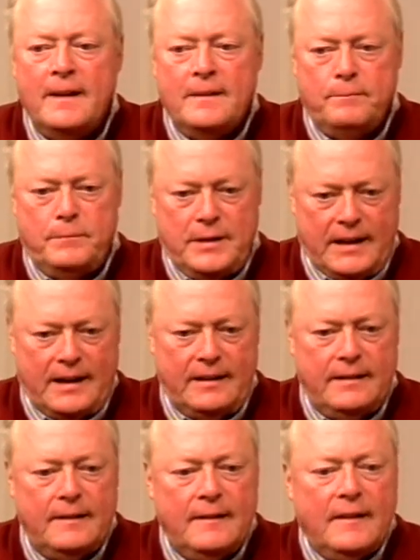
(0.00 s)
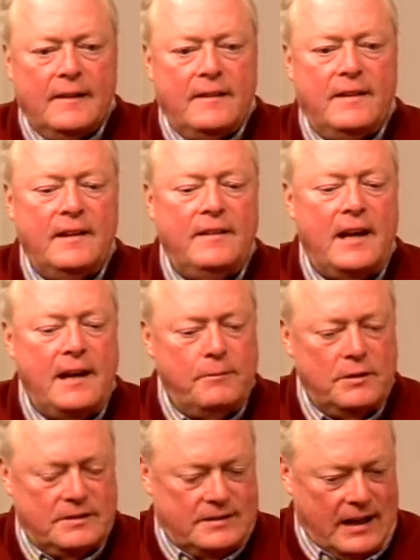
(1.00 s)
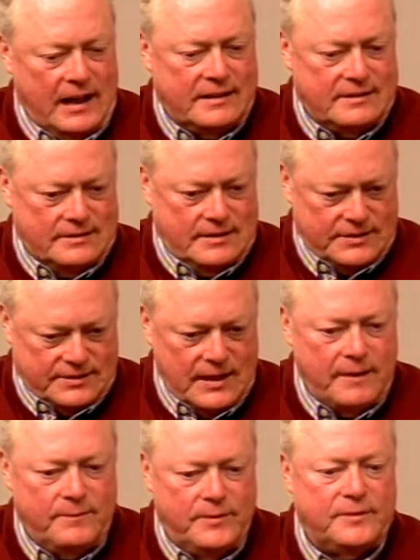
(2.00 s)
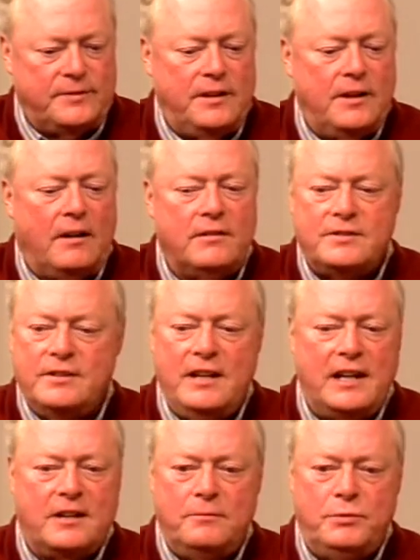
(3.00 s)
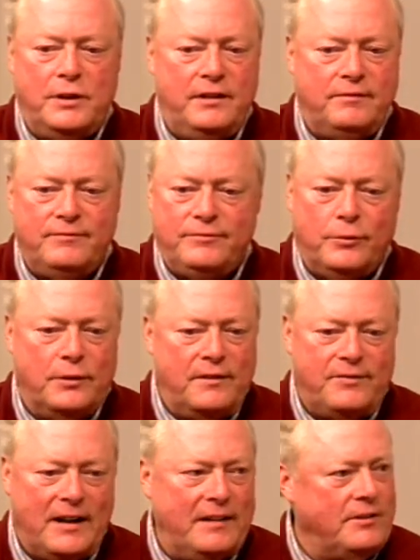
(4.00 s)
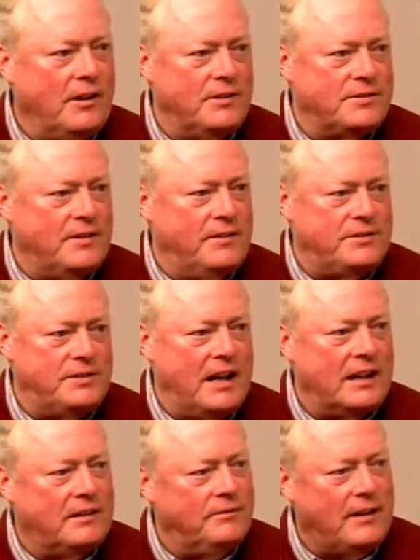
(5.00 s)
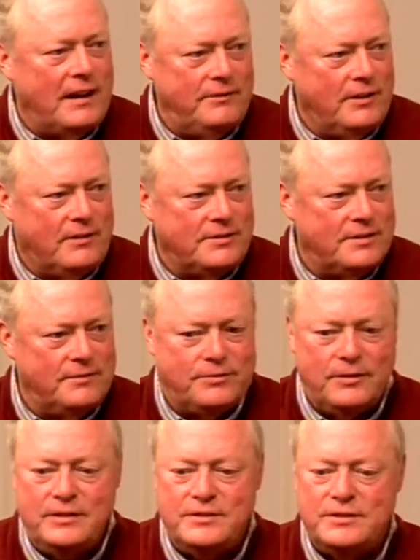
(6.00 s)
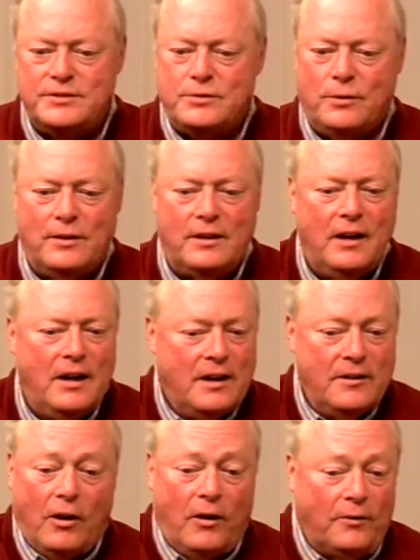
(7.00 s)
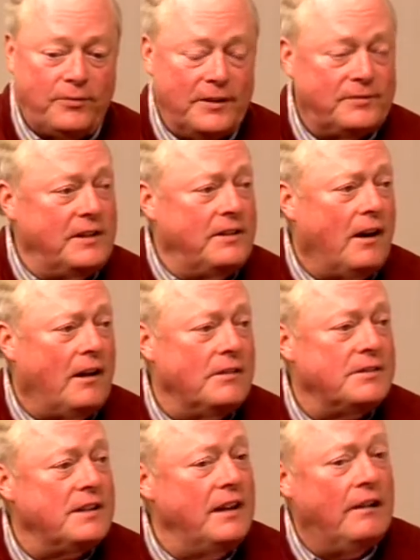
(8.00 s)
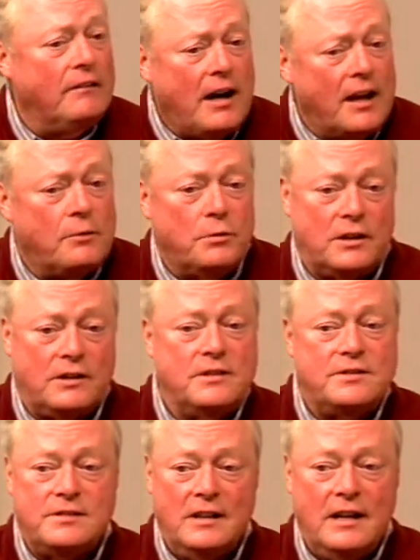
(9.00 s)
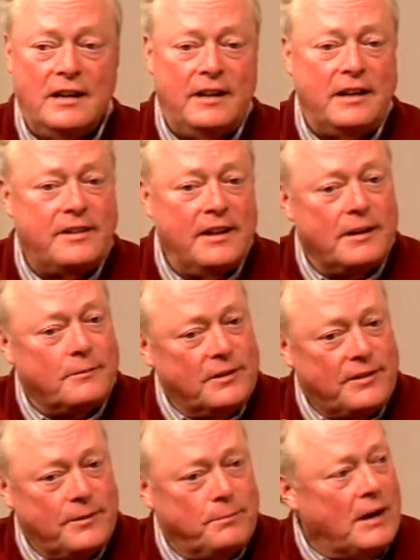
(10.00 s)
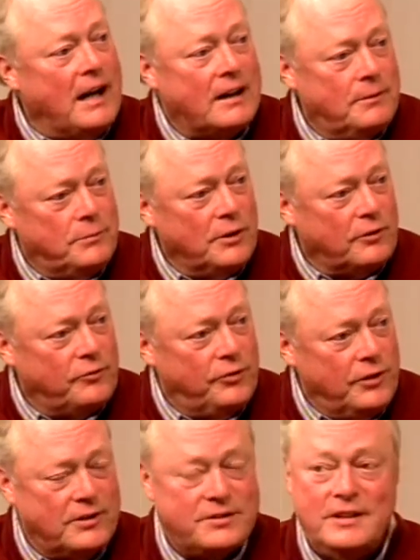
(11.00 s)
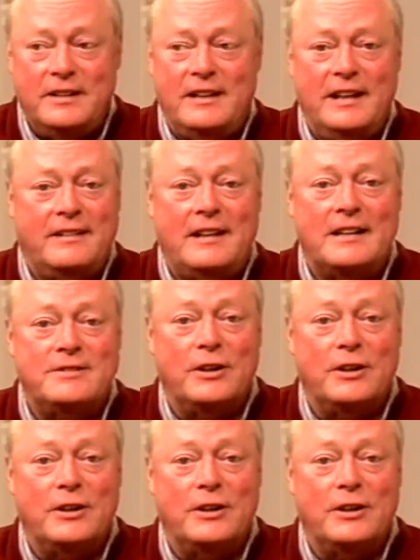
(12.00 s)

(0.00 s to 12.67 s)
bid, then they would take the same $50 and they could put $45 on the check and $5 on fringes or all $50. And a lot of workers, they think with their pocketbook first and think that's a